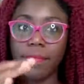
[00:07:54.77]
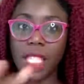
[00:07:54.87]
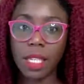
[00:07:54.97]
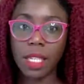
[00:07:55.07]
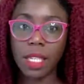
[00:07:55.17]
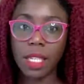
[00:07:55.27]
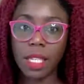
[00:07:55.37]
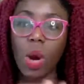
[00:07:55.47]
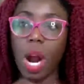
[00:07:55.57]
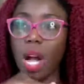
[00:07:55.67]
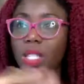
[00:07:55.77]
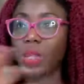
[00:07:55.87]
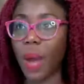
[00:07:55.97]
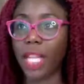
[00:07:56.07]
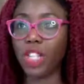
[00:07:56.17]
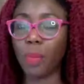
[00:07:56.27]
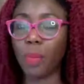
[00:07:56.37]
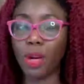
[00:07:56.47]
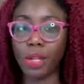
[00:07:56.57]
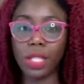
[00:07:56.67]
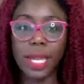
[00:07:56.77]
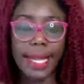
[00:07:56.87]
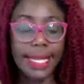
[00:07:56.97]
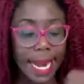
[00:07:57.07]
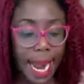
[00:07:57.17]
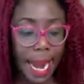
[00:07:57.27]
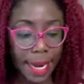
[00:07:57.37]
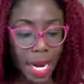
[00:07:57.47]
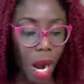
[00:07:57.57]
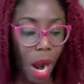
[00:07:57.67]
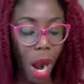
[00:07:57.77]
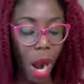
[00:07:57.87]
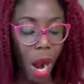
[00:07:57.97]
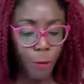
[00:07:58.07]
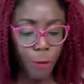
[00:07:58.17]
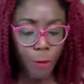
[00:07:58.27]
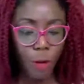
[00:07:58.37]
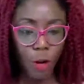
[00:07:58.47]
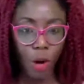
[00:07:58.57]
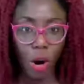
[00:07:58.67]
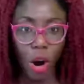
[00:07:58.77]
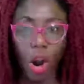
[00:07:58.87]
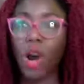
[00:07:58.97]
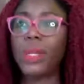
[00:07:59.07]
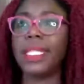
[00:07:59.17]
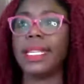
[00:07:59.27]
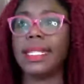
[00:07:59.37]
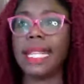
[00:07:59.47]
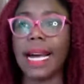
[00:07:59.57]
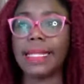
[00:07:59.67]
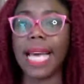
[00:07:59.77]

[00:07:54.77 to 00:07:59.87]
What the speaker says: teachers who are also entrepreneurs to get an idea of how it is that